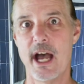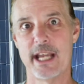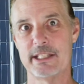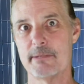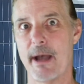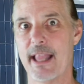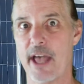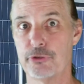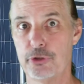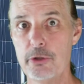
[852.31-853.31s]
I get to my
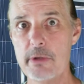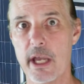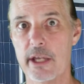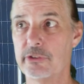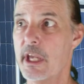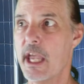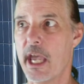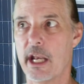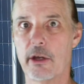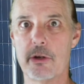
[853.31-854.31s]
last two days
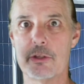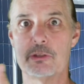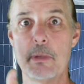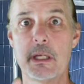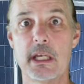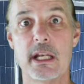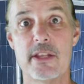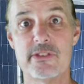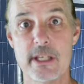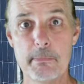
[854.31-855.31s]
and I go to the spigot and
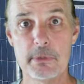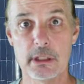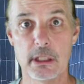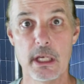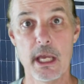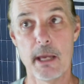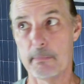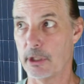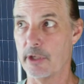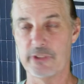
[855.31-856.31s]
it's empty
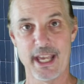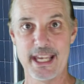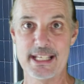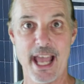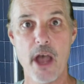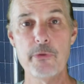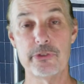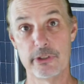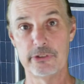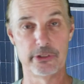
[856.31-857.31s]
because eight
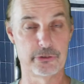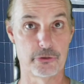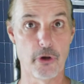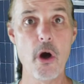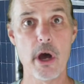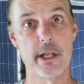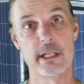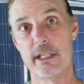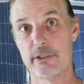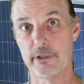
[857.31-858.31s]
ounces is gone.
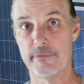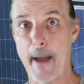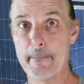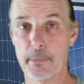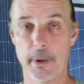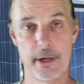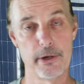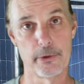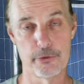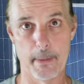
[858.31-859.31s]
It either evaporated
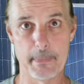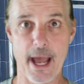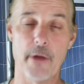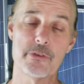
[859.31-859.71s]
or dripped out.